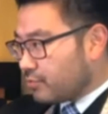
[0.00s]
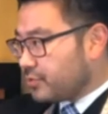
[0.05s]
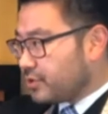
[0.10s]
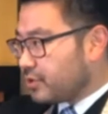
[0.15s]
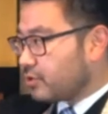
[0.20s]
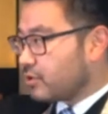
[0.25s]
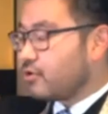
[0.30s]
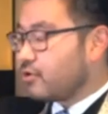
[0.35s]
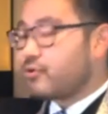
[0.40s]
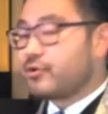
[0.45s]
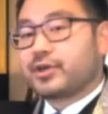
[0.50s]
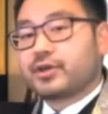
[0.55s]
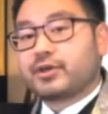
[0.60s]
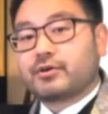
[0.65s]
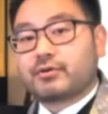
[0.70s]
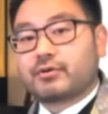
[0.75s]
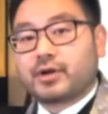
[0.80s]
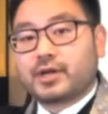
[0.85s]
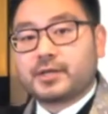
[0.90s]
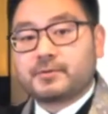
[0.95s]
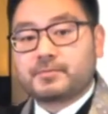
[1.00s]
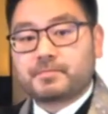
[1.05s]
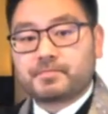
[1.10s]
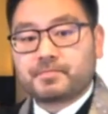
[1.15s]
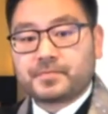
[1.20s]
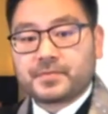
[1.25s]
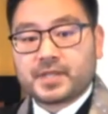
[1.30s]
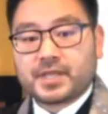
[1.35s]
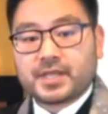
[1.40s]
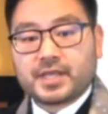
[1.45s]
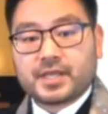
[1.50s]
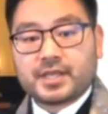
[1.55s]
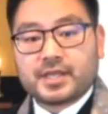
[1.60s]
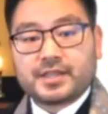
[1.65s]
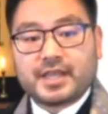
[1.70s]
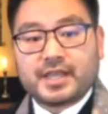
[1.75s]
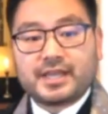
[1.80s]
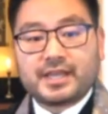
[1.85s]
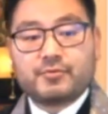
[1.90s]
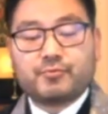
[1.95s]
are going, right,
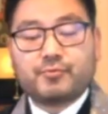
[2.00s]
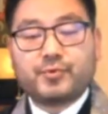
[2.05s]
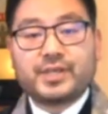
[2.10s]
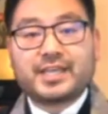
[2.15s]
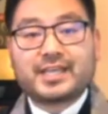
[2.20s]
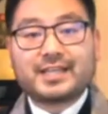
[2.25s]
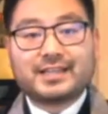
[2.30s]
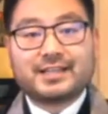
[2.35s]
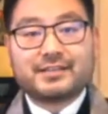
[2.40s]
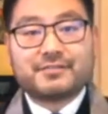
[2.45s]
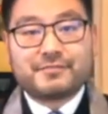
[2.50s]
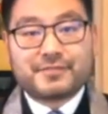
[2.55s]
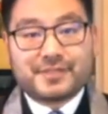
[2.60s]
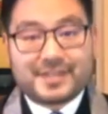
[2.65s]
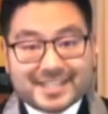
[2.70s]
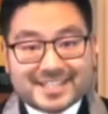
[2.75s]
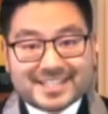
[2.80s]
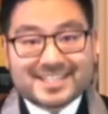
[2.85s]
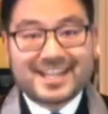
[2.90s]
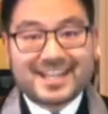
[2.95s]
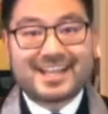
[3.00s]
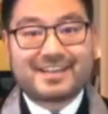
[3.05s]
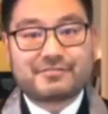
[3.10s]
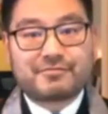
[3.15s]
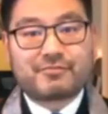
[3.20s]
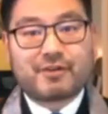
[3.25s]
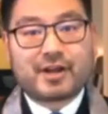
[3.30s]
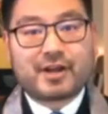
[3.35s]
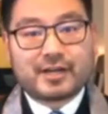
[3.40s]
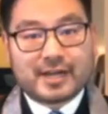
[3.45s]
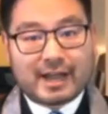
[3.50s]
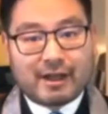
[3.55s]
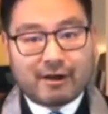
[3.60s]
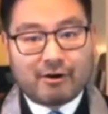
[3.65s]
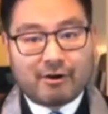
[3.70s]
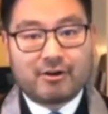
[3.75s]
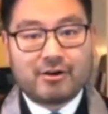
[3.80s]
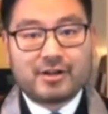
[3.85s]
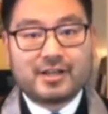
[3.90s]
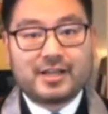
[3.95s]
then we can live this life right
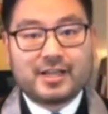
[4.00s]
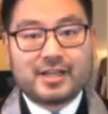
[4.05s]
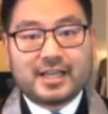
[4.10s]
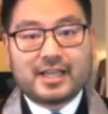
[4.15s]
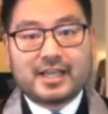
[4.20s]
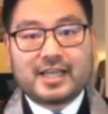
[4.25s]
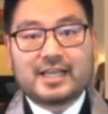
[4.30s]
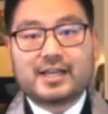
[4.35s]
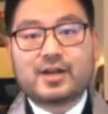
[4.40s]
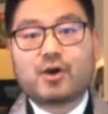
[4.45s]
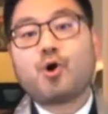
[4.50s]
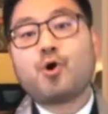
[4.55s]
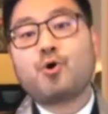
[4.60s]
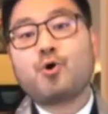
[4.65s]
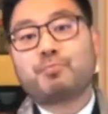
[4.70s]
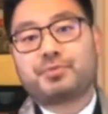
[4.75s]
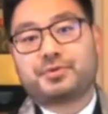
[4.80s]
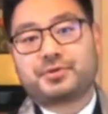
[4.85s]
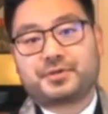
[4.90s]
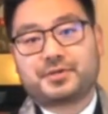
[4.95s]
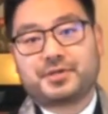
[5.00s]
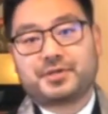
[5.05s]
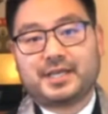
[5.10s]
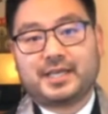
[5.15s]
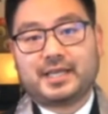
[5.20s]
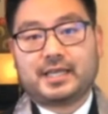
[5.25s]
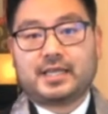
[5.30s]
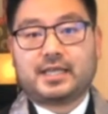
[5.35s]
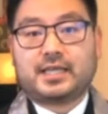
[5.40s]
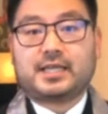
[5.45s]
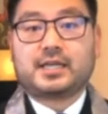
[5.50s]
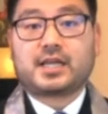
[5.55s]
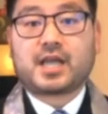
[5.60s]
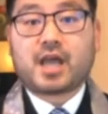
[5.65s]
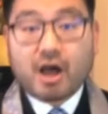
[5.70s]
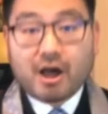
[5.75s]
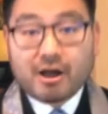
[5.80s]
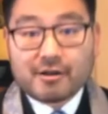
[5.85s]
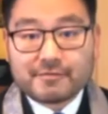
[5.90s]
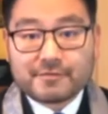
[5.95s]
now in hope, in
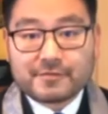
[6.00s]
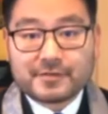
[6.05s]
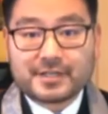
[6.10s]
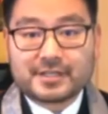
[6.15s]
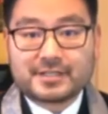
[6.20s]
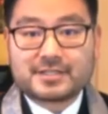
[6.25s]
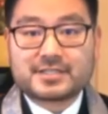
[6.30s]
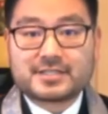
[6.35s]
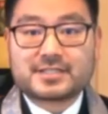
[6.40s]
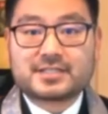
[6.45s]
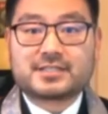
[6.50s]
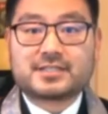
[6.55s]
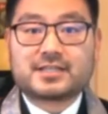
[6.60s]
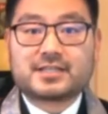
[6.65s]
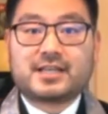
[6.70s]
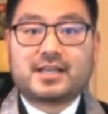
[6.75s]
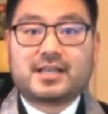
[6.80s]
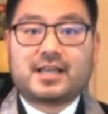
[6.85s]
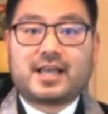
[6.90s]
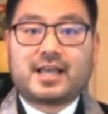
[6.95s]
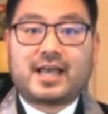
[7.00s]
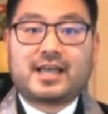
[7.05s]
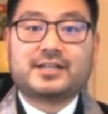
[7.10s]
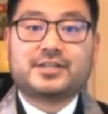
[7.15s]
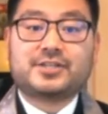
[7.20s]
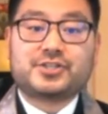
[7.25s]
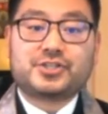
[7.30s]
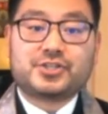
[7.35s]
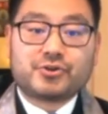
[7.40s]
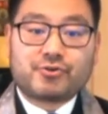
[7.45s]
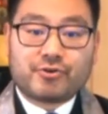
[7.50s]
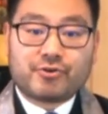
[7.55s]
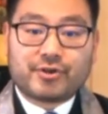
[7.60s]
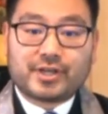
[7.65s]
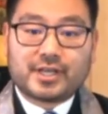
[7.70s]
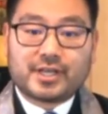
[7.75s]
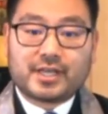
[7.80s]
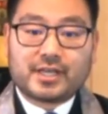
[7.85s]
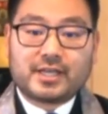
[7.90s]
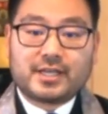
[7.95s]
confidence, and in joy,
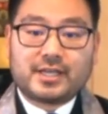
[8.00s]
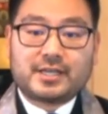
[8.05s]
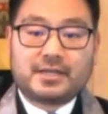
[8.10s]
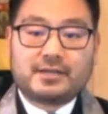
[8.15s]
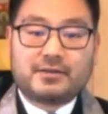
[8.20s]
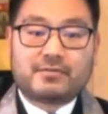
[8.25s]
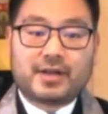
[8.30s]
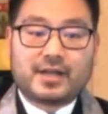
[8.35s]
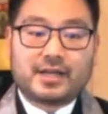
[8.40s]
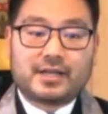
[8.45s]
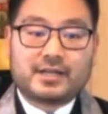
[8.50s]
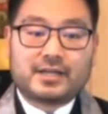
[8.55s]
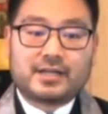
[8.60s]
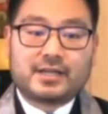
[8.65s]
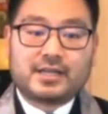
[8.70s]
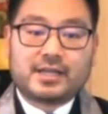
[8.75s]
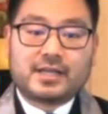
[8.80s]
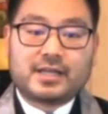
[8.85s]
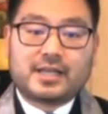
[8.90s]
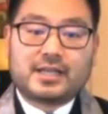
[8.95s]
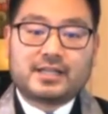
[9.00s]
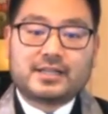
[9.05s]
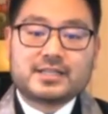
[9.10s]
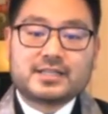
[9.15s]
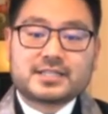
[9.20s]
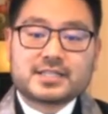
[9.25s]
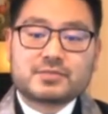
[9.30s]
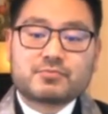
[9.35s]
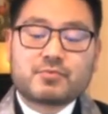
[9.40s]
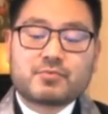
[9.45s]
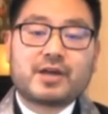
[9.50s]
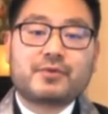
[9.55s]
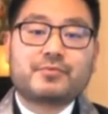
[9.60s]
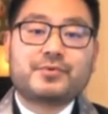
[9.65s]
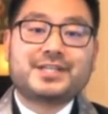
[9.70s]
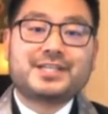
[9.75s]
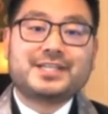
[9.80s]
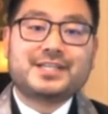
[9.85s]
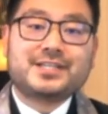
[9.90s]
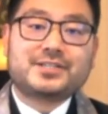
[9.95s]
right? And this is why
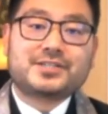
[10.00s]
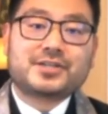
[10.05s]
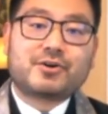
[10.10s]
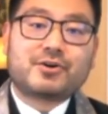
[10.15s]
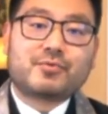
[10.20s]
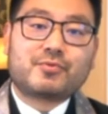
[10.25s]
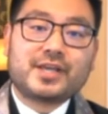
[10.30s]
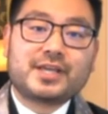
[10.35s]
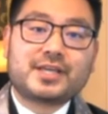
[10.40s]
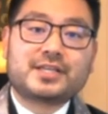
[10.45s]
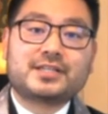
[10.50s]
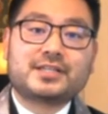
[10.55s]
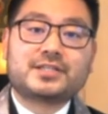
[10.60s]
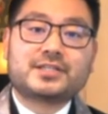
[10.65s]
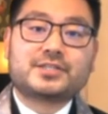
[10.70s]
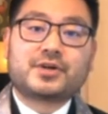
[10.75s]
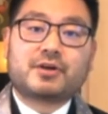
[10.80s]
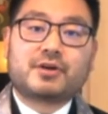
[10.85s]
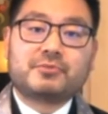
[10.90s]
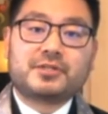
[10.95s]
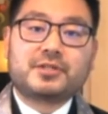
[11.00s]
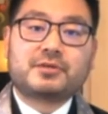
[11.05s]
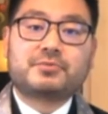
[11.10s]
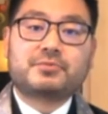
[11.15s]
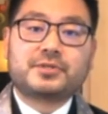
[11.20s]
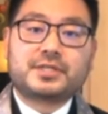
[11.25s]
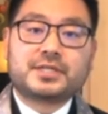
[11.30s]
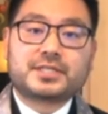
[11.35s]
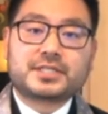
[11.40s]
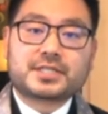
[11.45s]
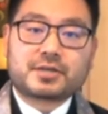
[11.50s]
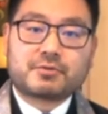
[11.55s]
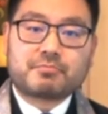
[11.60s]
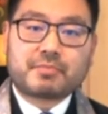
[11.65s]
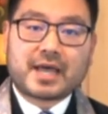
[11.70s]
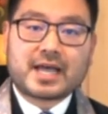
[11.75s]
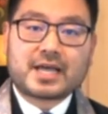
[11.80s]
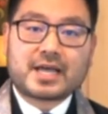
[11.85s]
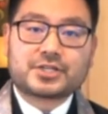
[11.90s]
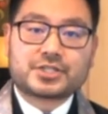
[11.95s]
we need to awaken to Amida Buddha's
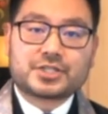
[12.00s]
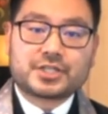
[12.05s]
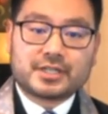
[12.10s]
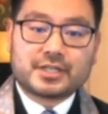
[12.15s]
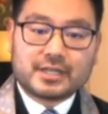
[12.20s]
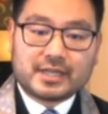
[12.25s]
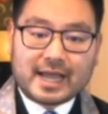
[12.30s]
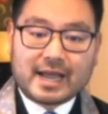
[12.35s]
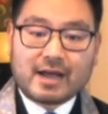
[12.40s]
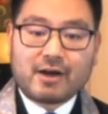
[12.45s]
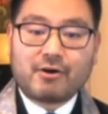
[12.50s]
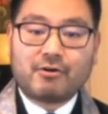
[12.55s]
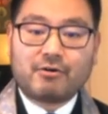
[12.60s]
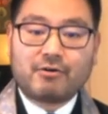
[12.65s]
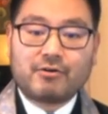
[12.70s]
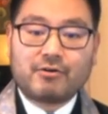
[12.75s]
compassion now.